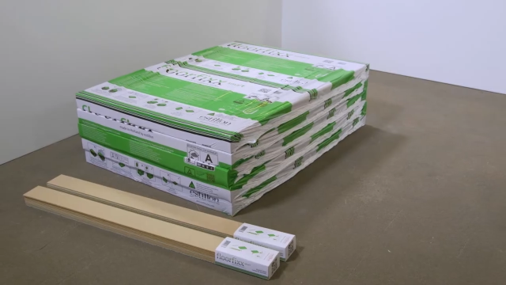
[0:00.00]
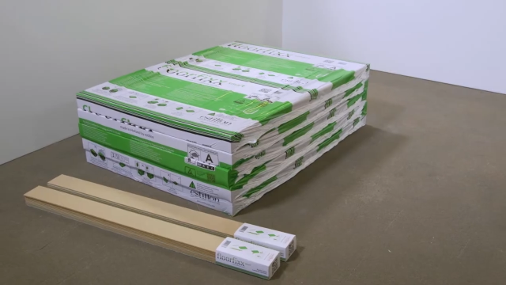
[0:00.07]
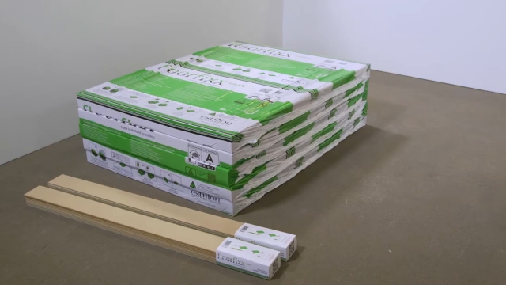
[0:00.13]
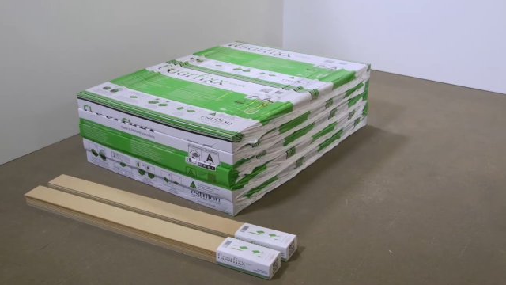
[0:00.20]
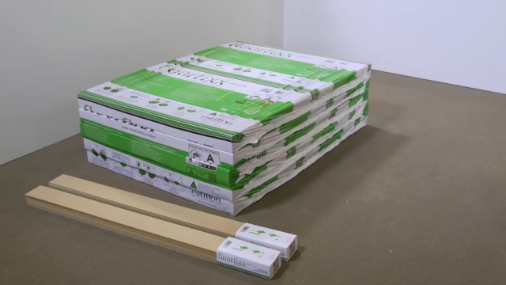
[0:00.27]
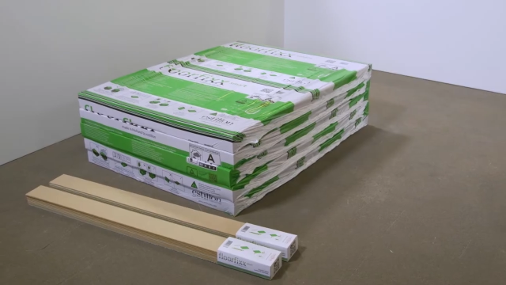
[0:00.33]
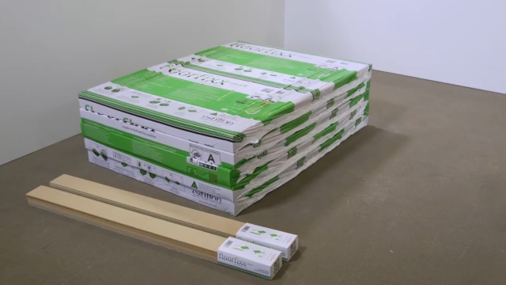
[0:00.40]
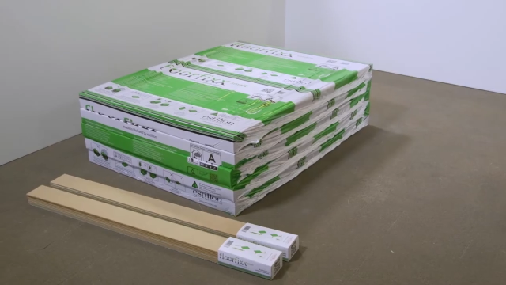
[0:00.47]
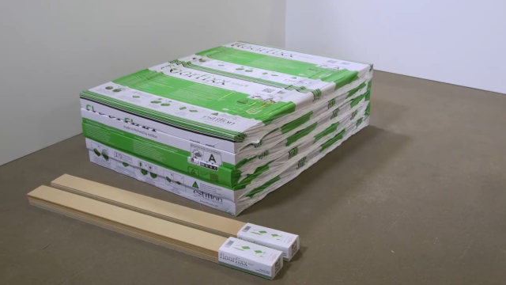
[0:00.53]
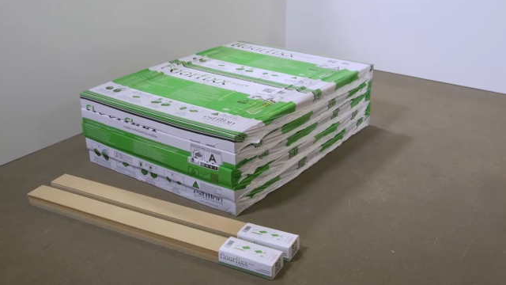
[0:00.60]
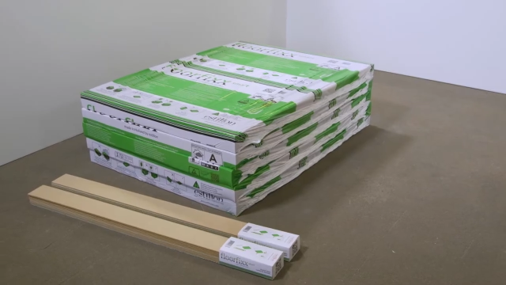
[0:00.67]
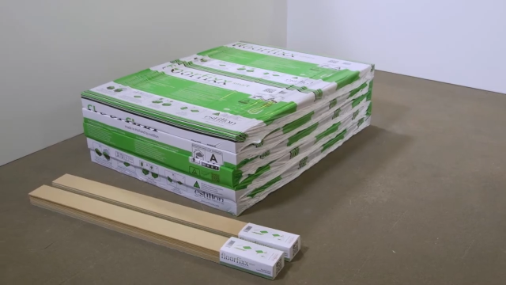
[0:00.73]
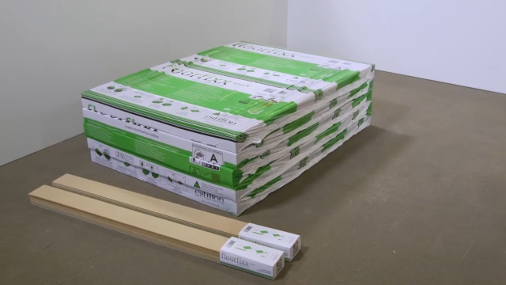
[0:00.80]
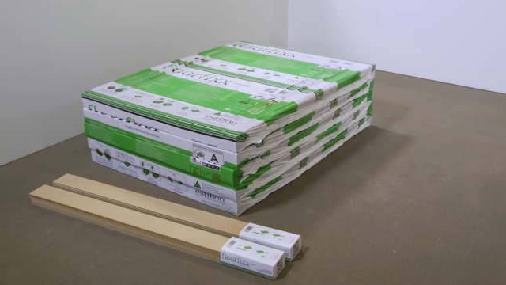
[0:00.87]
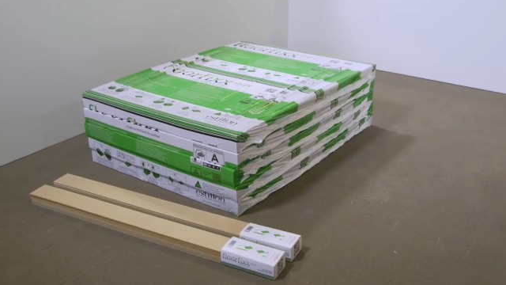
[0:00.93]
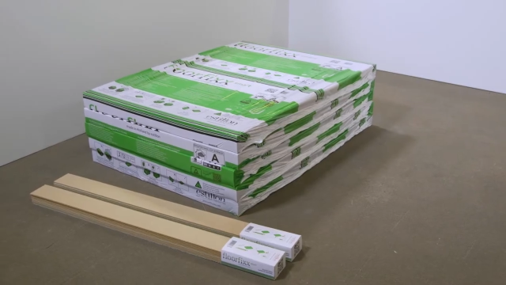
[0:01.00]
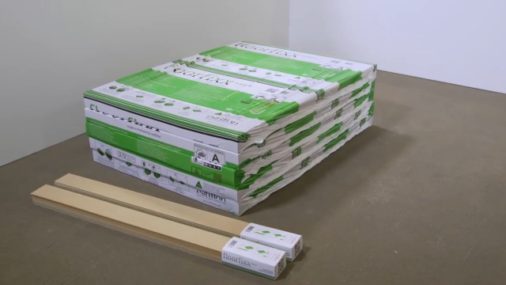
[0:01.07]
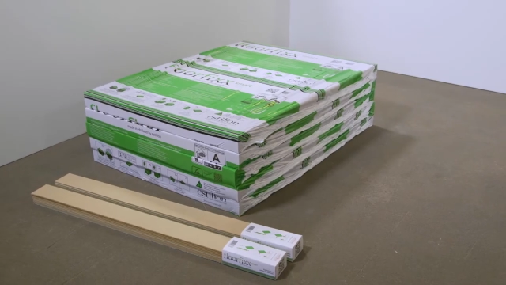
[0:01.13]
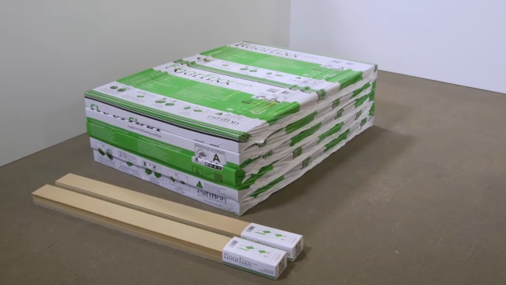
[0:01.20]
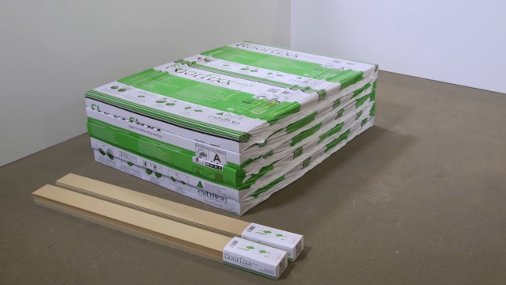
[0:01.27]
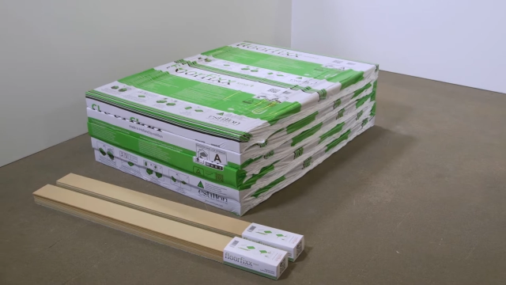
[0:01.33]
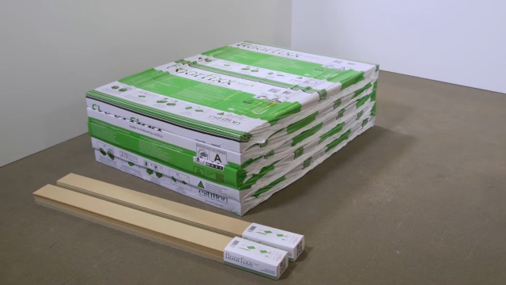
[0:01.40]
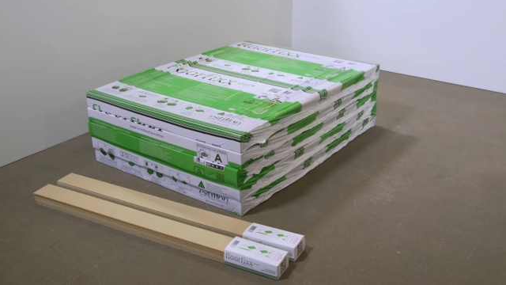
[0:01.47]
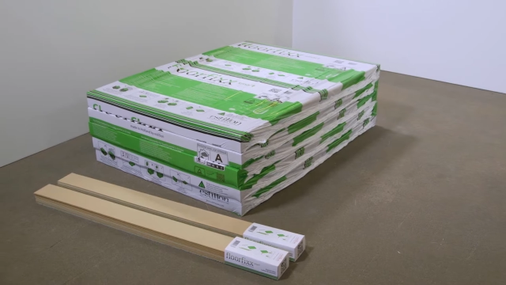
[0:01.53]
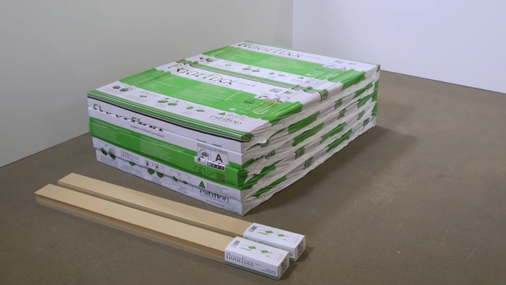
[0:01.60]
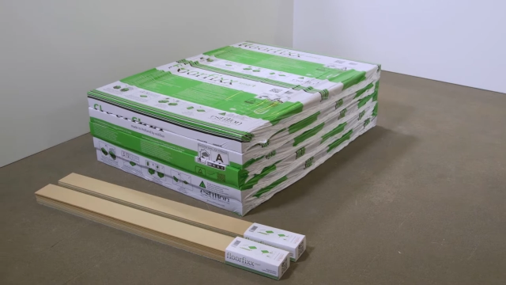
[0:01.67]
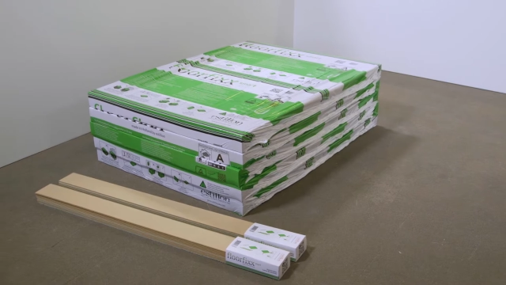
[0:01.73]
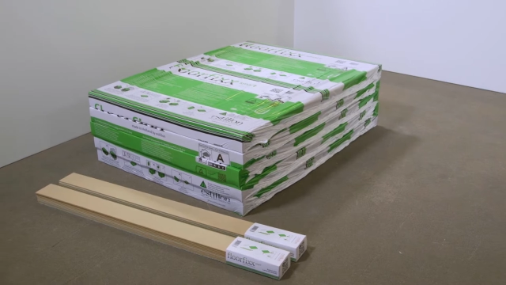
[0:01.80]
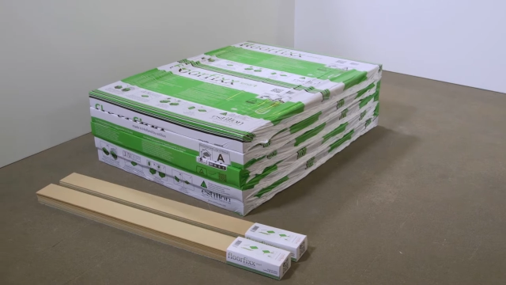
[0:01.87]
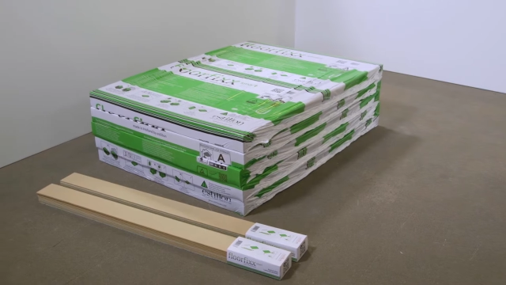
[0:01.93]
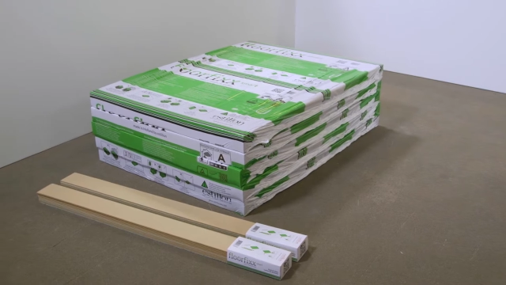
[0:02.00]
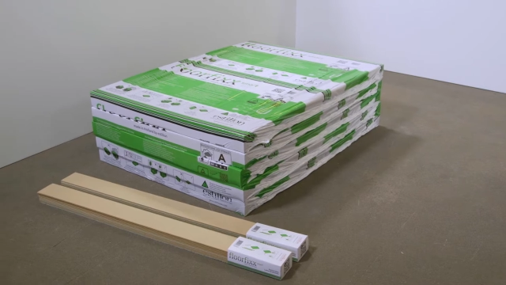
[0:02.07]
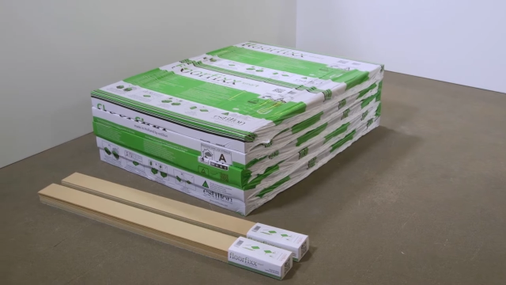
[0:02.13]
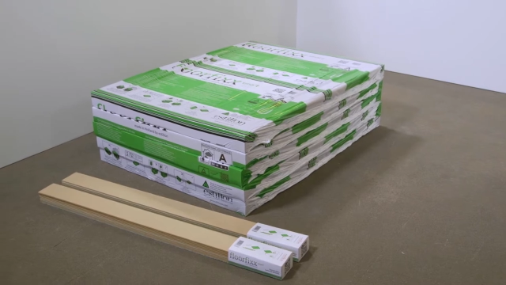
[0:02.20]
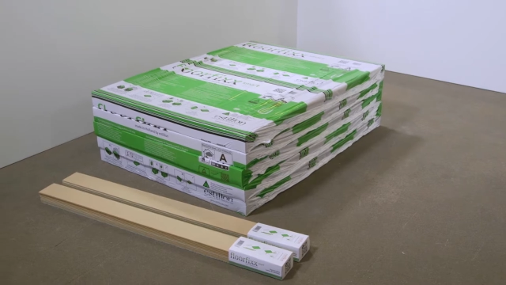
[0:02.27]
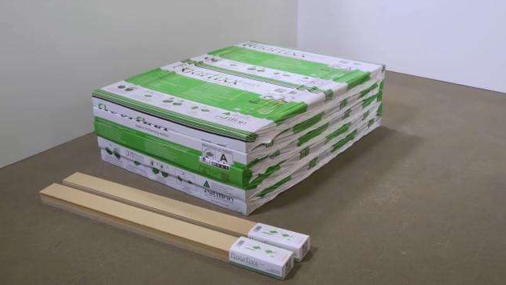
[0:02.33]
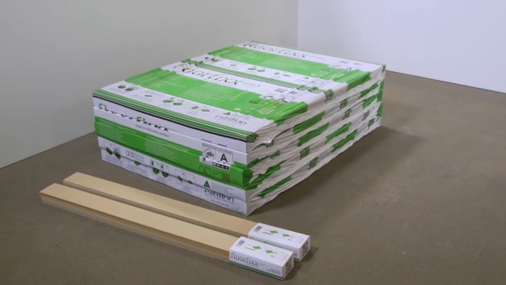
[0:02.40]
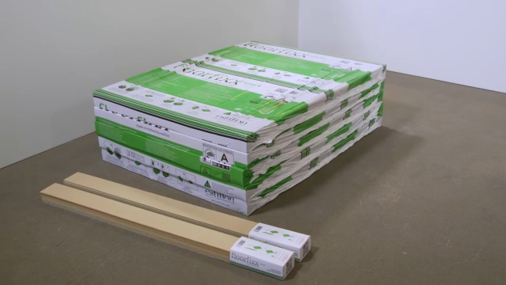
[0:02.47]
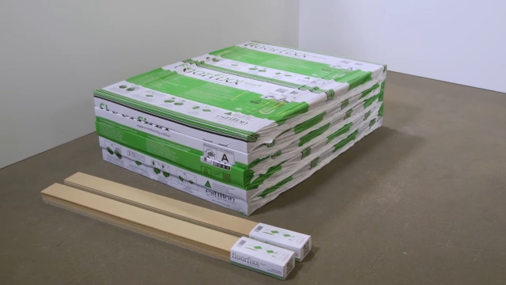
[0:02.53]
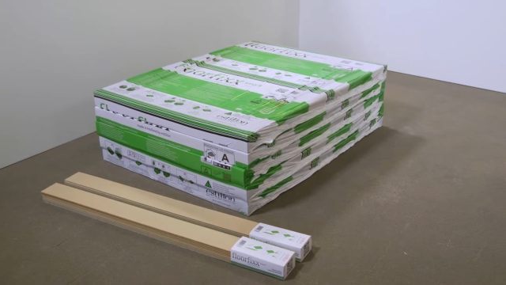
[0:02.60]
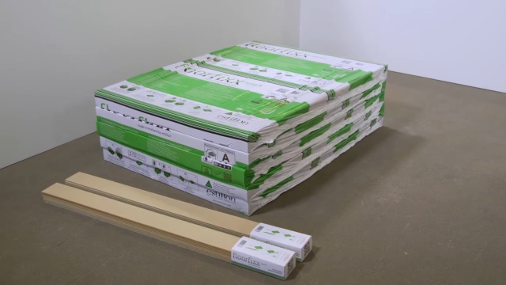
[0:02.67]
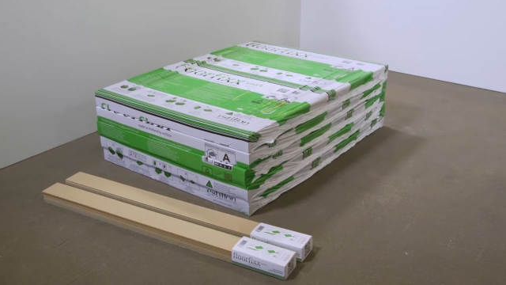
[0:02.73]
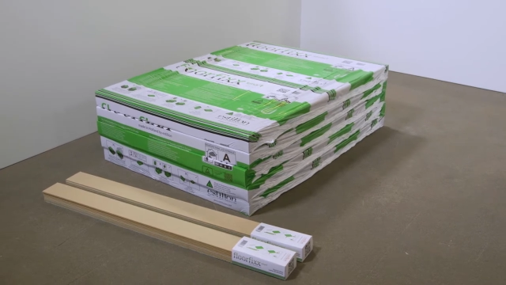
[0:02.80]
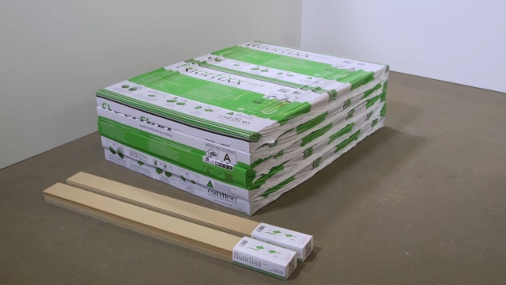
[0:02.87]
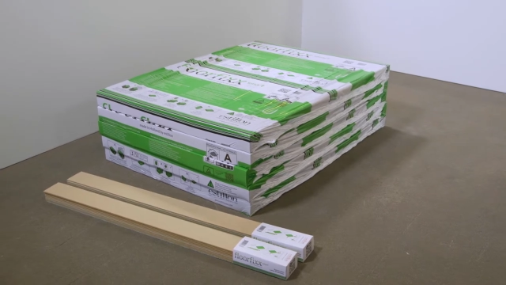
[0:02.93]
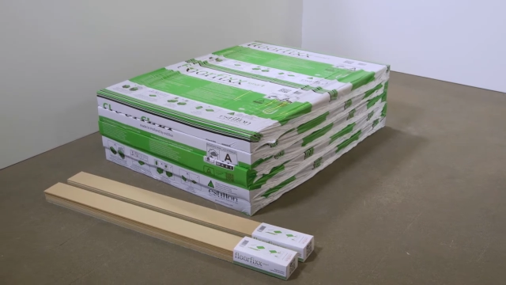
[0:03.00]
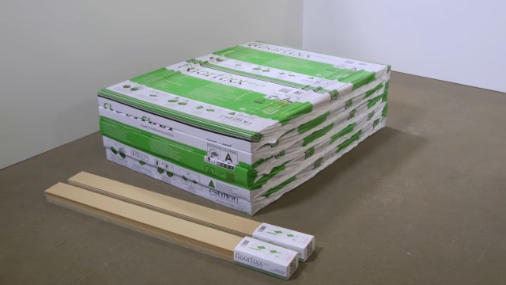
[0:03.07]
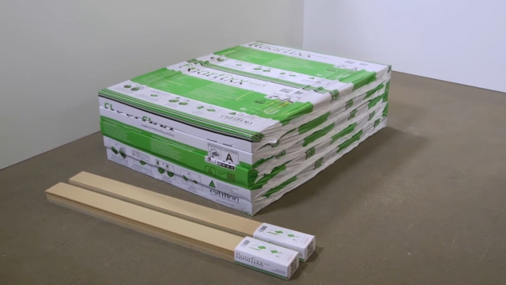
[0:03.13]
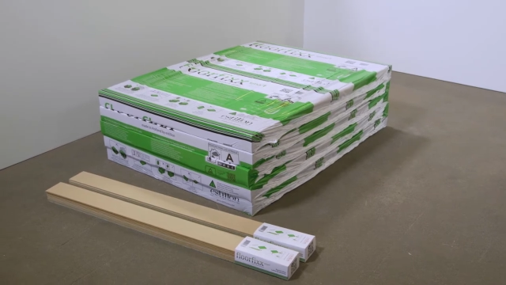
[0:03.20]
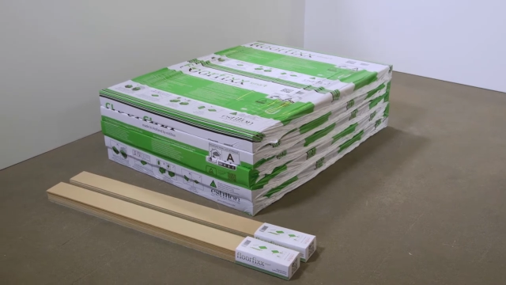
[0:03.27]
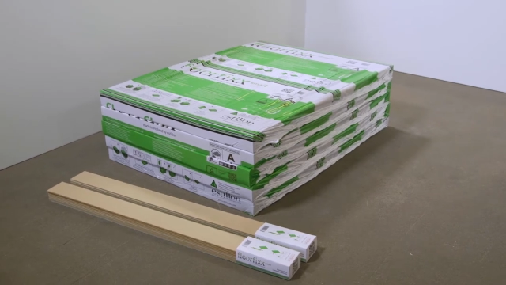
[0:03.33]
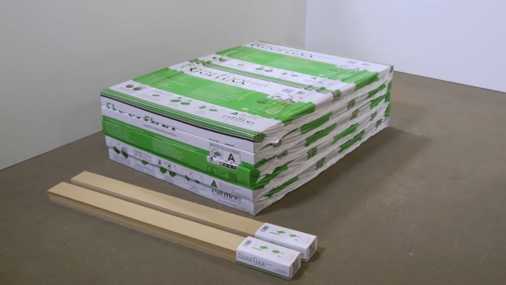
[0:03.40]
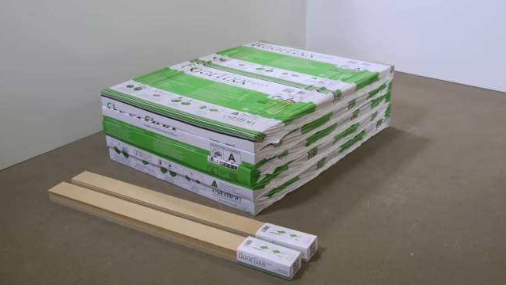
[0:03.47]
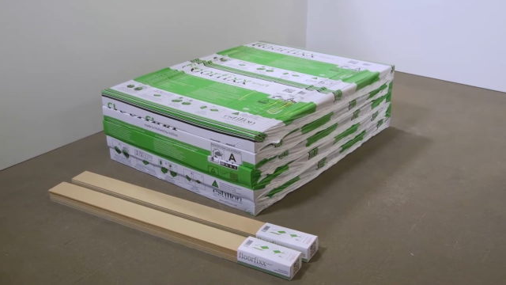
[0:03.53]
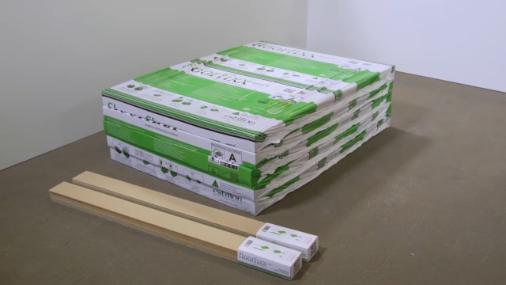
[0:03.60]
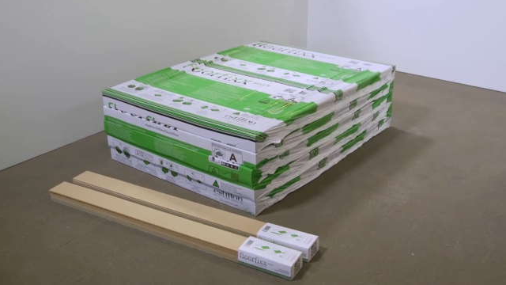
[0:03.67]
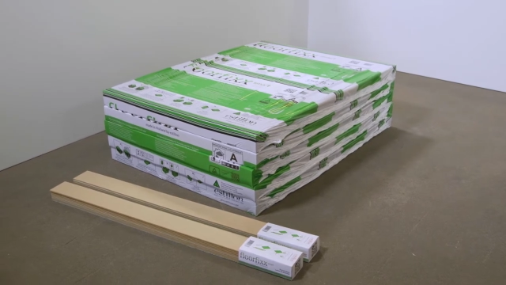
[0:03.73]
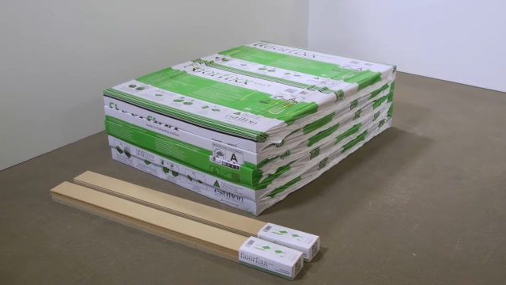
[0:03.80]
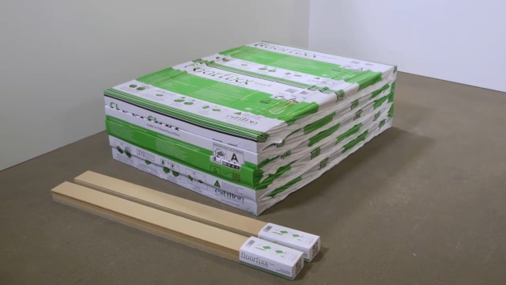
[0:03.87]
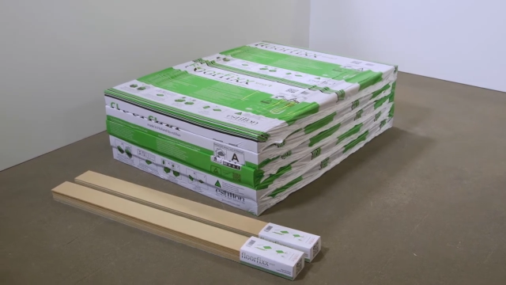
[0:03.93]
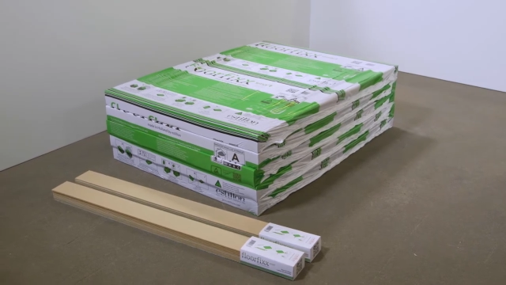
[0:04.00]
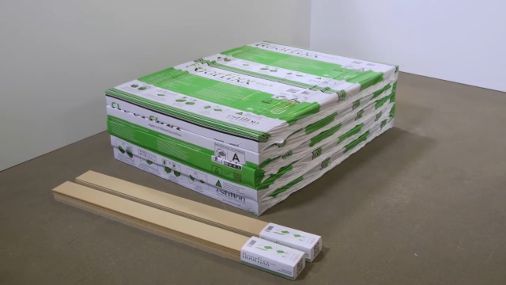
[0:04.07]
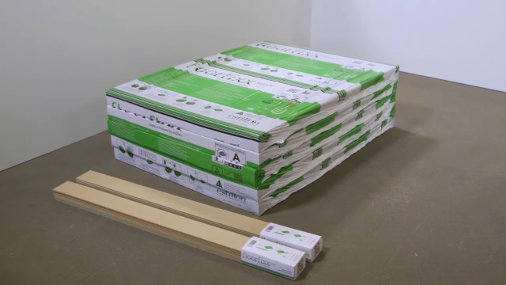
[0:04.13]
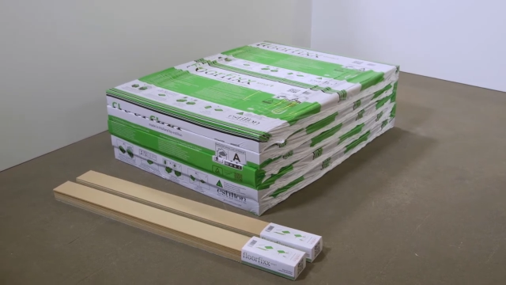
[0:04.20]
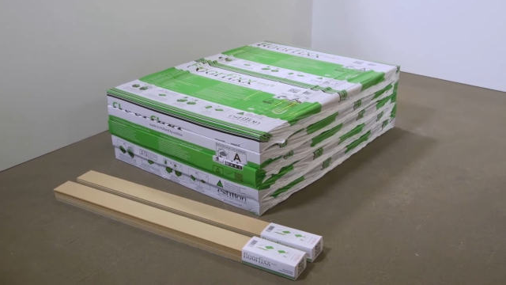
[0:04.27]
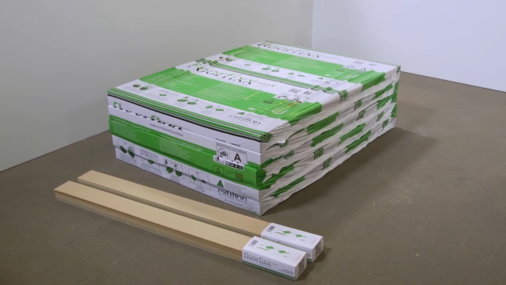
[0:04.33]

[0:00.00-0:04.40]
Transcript: Nobody's mouth can be seen.